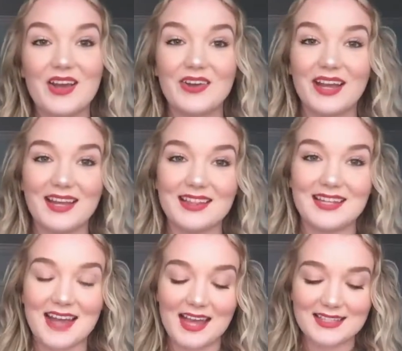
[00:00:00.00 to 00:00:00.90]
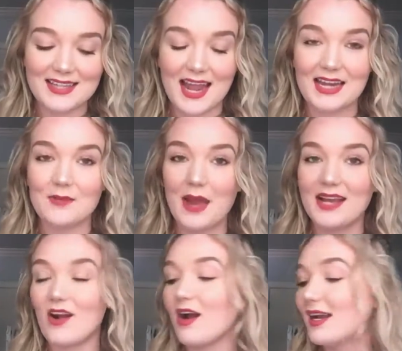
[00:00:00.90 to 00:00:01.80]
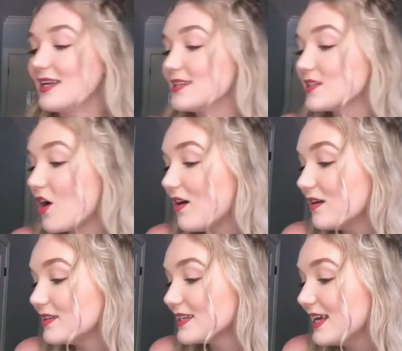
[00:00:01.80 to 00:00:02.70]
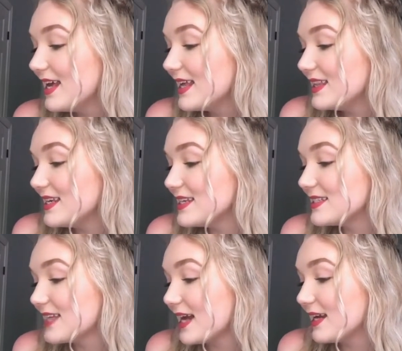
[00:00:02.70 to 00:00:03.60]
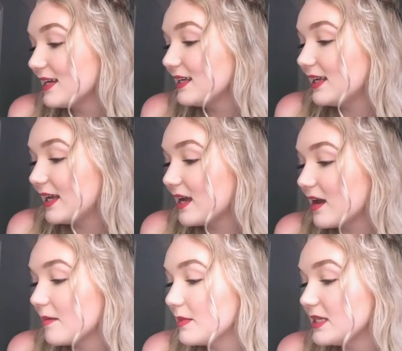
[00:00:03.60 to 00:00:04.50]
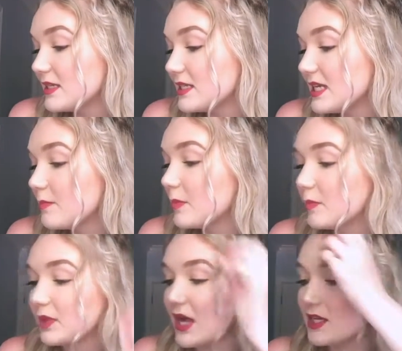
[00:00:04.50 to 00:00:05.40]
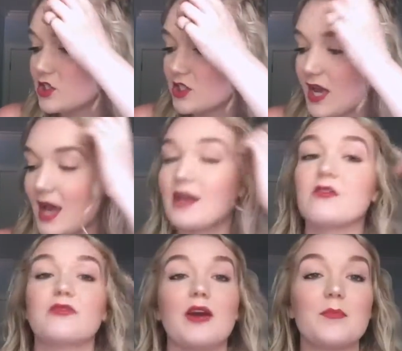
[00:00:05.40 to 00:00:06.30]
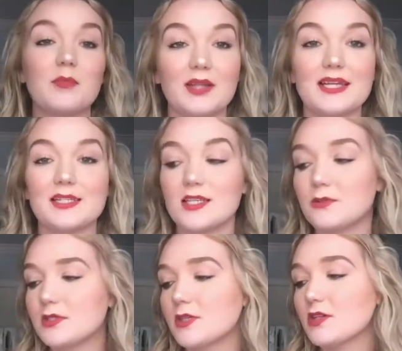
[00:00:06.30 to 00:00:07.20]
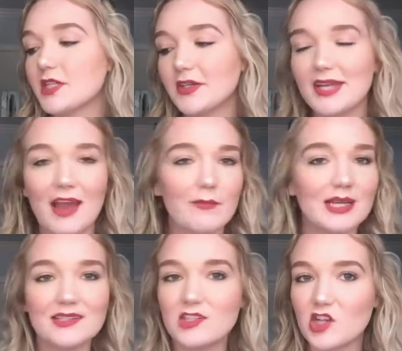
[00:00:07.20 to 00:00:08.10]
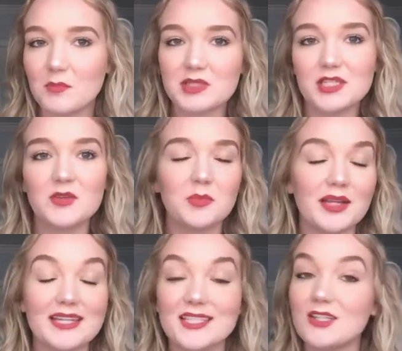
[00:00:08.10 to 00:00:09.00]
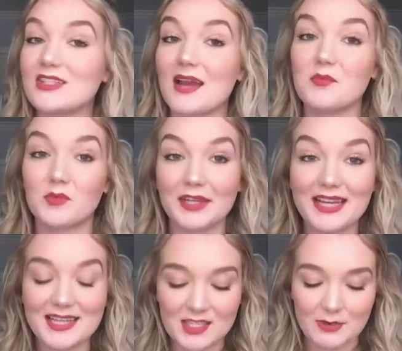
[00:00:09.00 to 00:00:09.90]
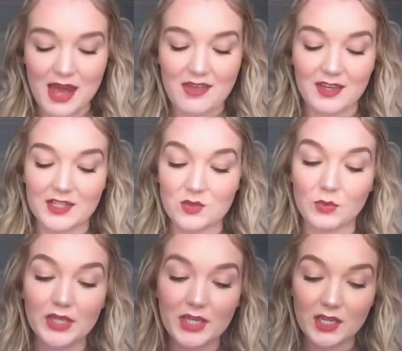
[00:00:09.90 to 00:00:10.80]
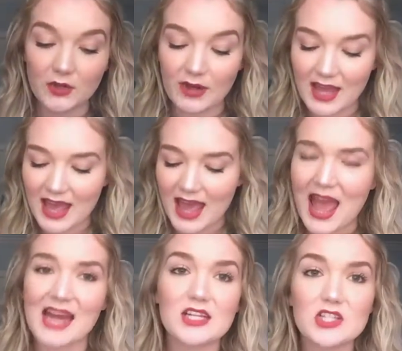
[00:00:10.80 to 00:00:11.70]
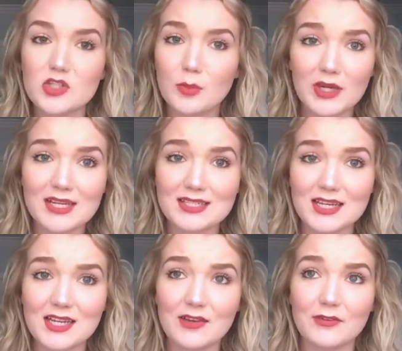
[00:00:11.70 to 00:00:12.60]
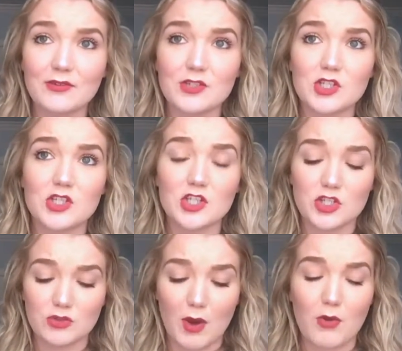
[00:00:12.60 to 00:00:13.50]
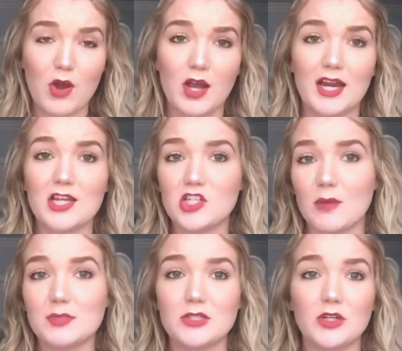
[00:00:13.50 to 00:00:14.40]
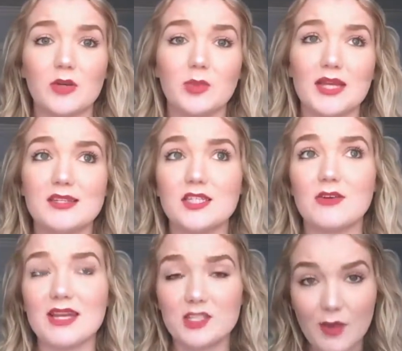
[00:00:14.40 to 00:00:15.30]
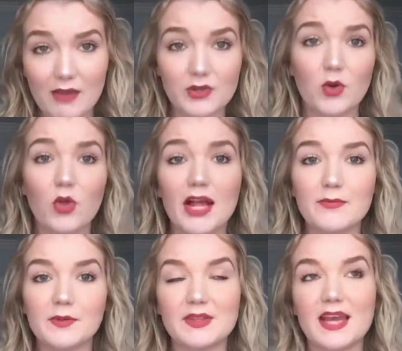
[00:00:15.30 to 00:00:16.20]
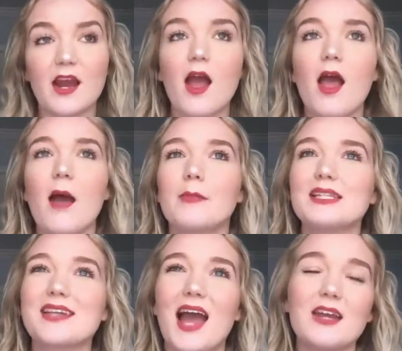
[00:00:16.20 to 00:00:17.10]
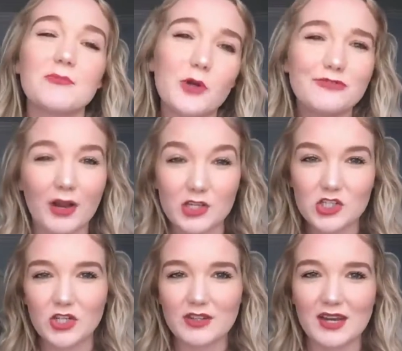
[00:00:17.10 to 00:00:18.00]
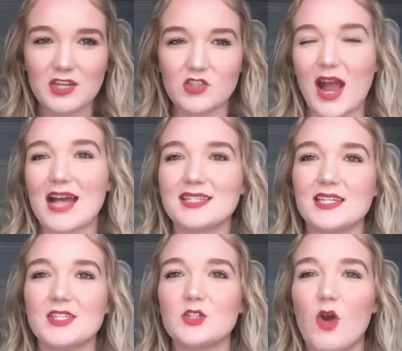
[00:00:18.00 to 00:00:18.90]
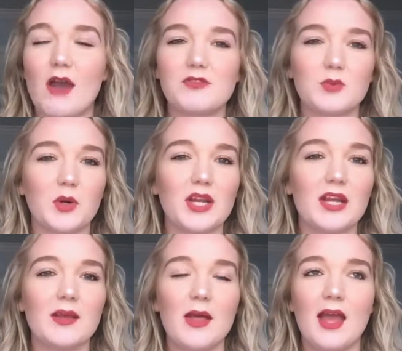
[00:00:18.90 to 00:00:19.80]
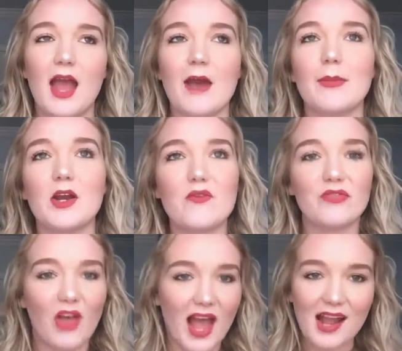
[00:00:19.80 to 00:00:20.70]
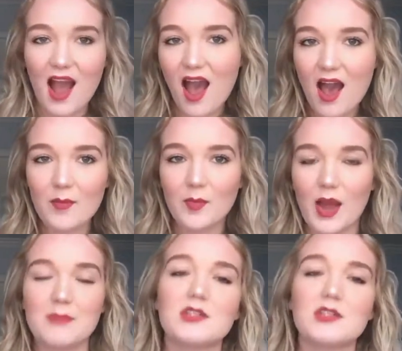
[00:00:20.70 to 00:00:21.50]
Okay, the next item I got is called the Zena Gingham Deep Plunge Tie Front Playsuit. So clearly I've been into jumpsuit playsuits. I'm really into it. I think it's really cute, and it's super easy to just throw on a jumpsuit or a playsuit as you have your whole outfit there, but it's kind of more functional than a dress as you don't have to worry about it flying up.